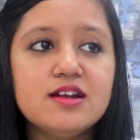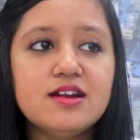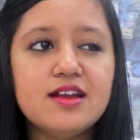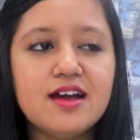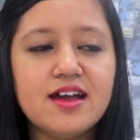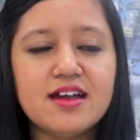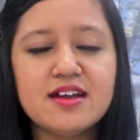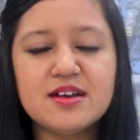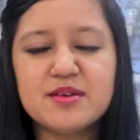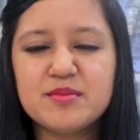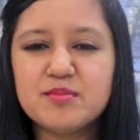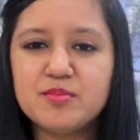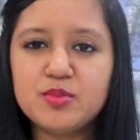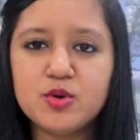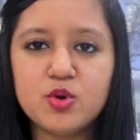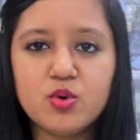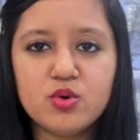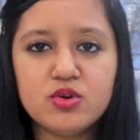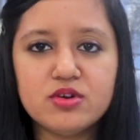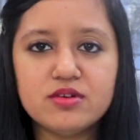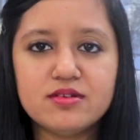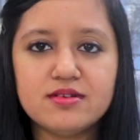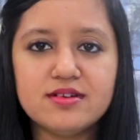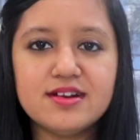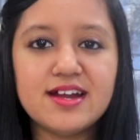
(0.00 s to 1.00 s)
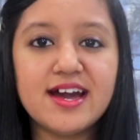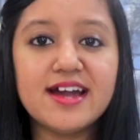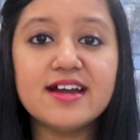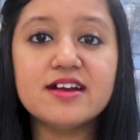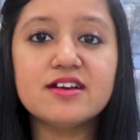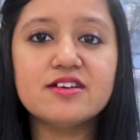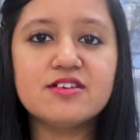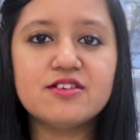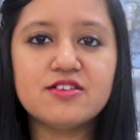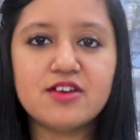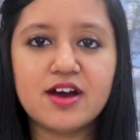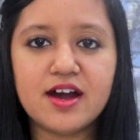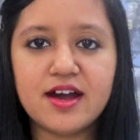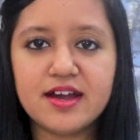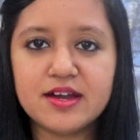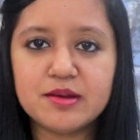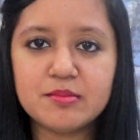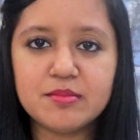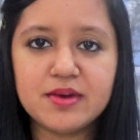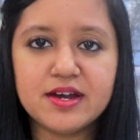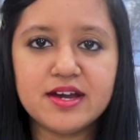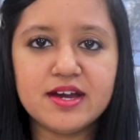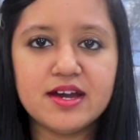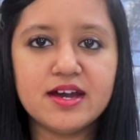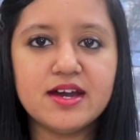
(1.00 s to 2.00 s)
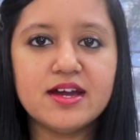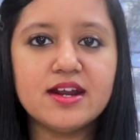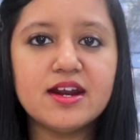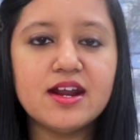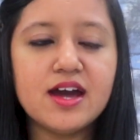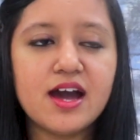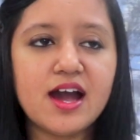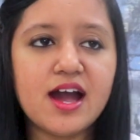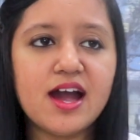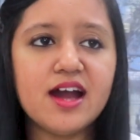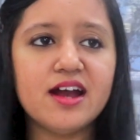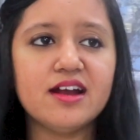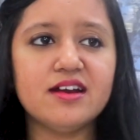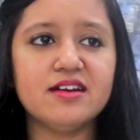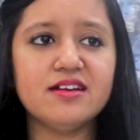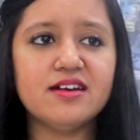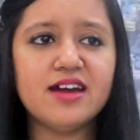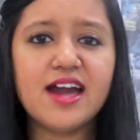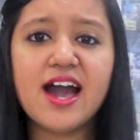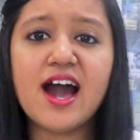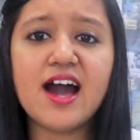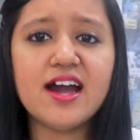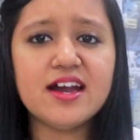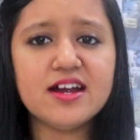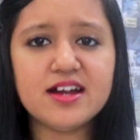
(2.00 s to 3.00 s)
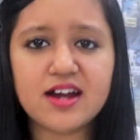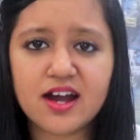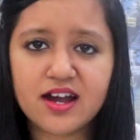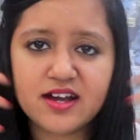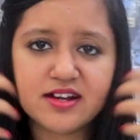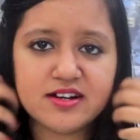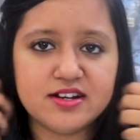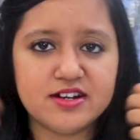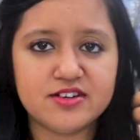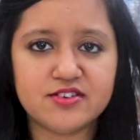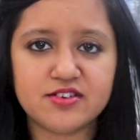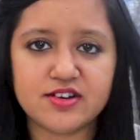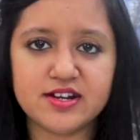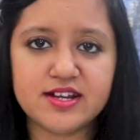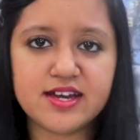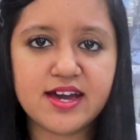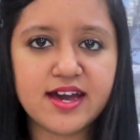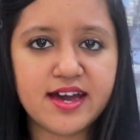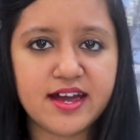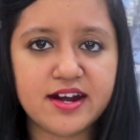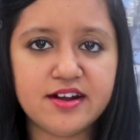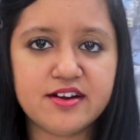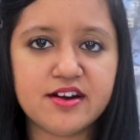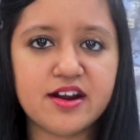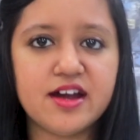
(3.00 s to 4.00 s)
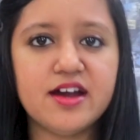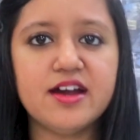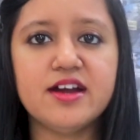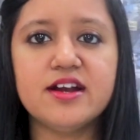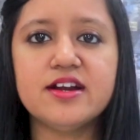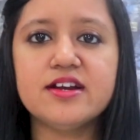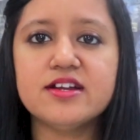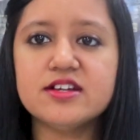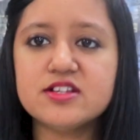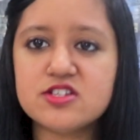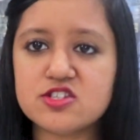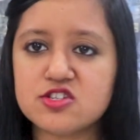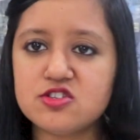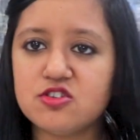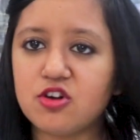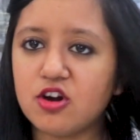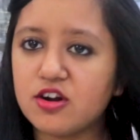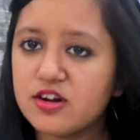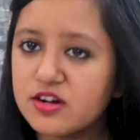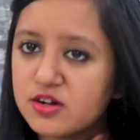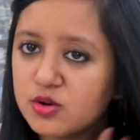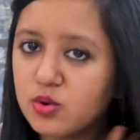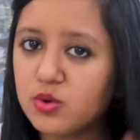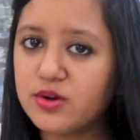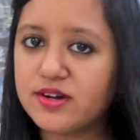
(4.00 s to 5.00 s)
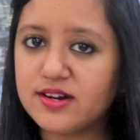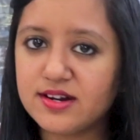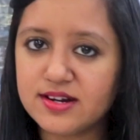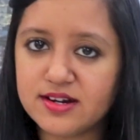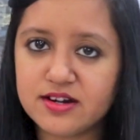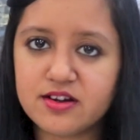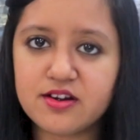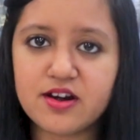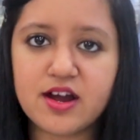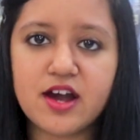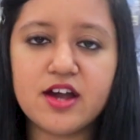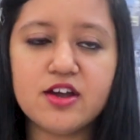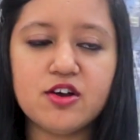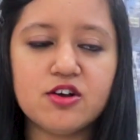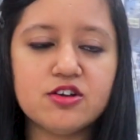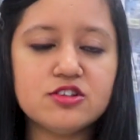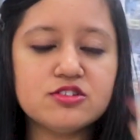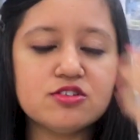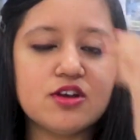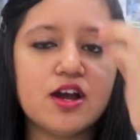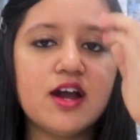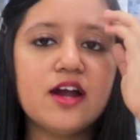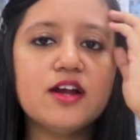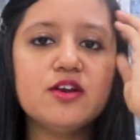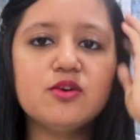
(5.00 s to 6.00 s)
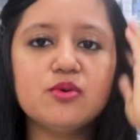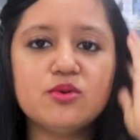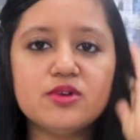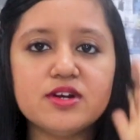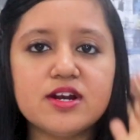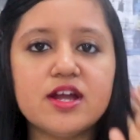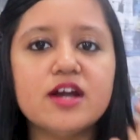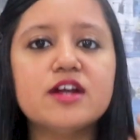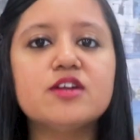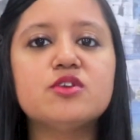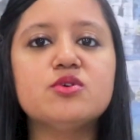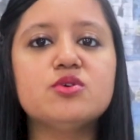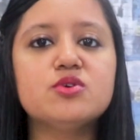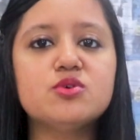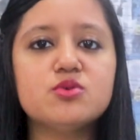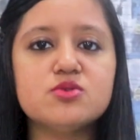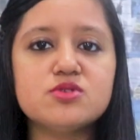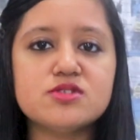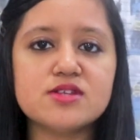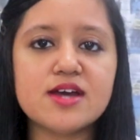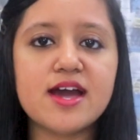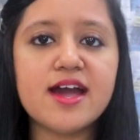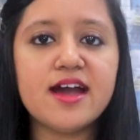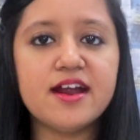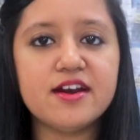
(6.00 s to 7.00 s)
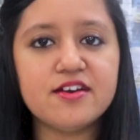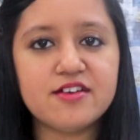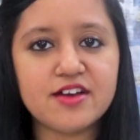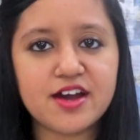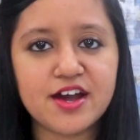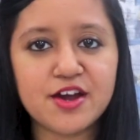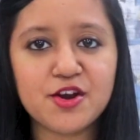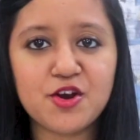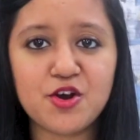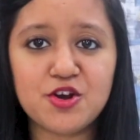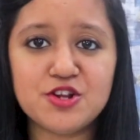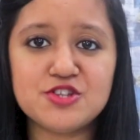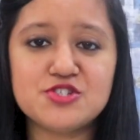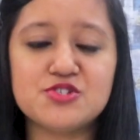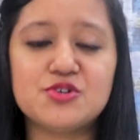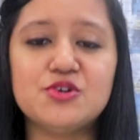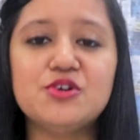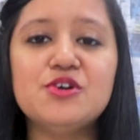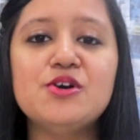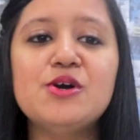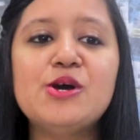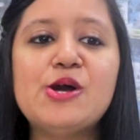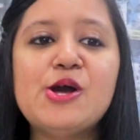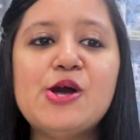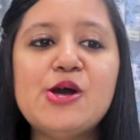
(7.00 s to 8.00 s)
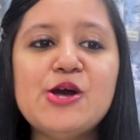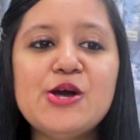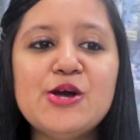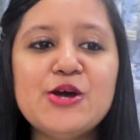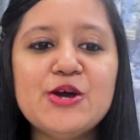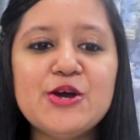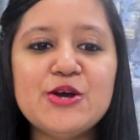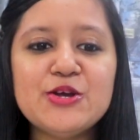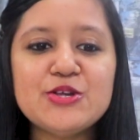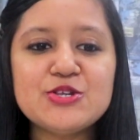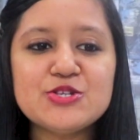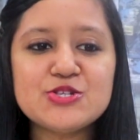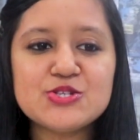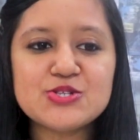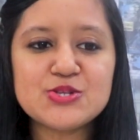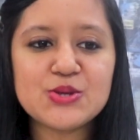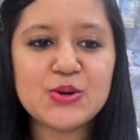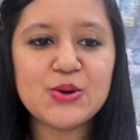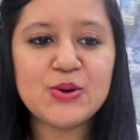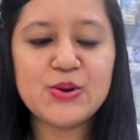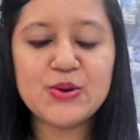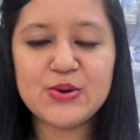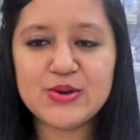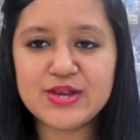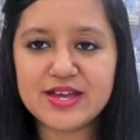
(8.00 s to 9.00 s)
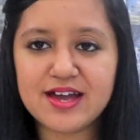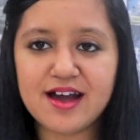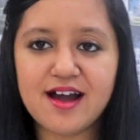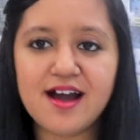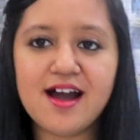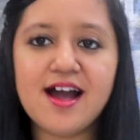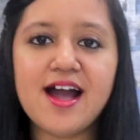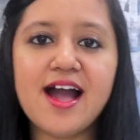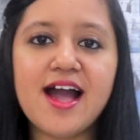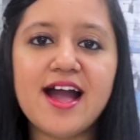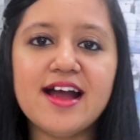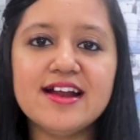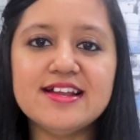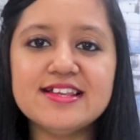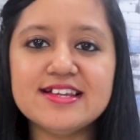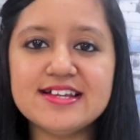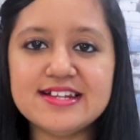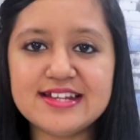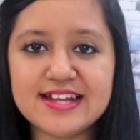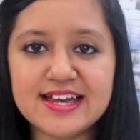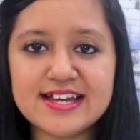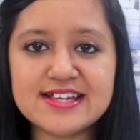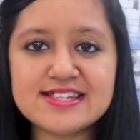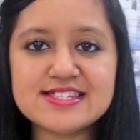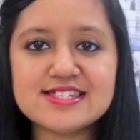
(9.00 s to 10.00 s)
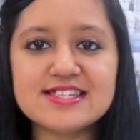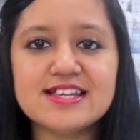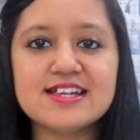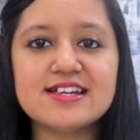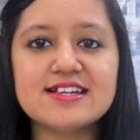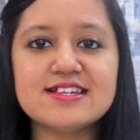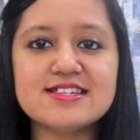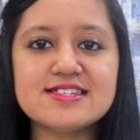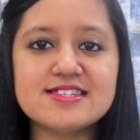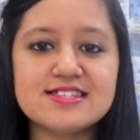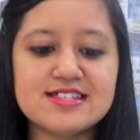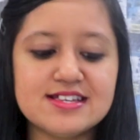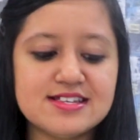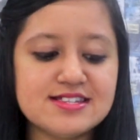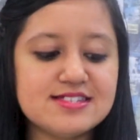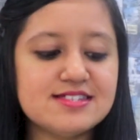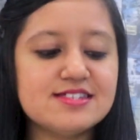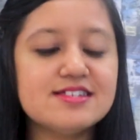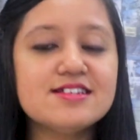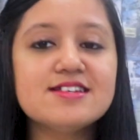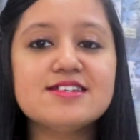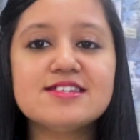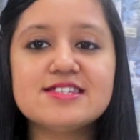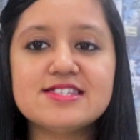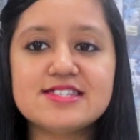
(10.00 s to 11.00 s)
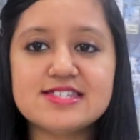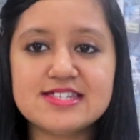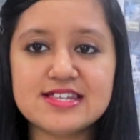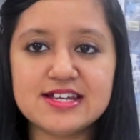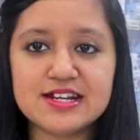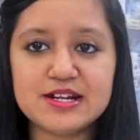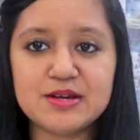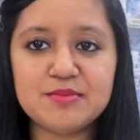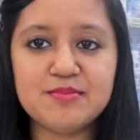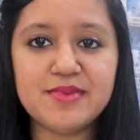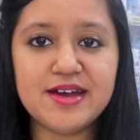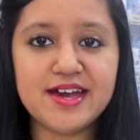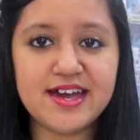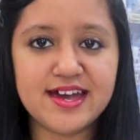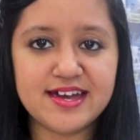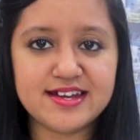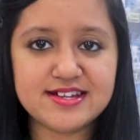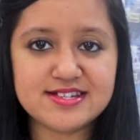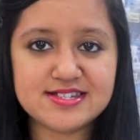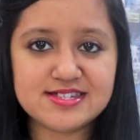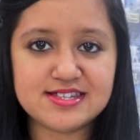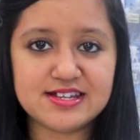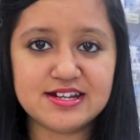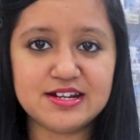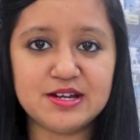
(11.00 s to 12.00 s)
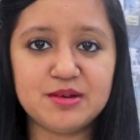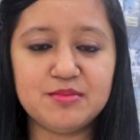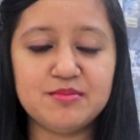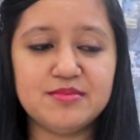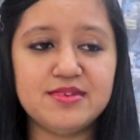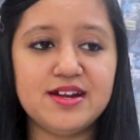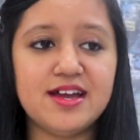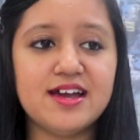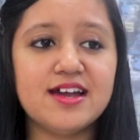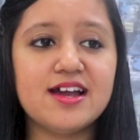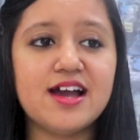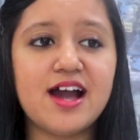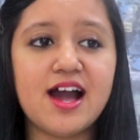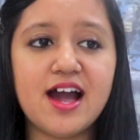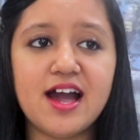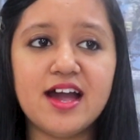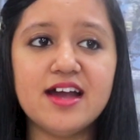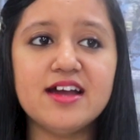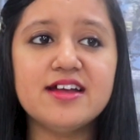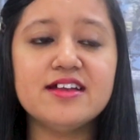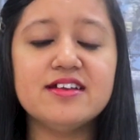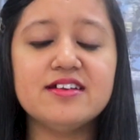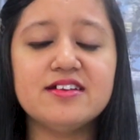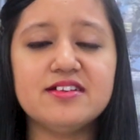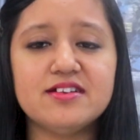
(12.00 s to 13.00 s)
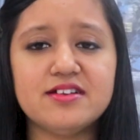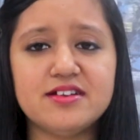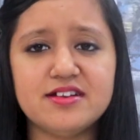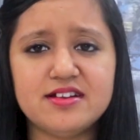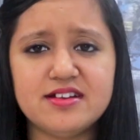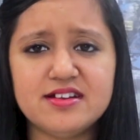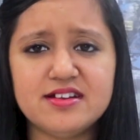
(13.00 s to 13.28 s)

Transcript: like drying my hair, and I literally air dry it. It's not totally dry also. I don't like to use a hair dryer also. So yeah, and the next thing is this serum, hair serum. Like I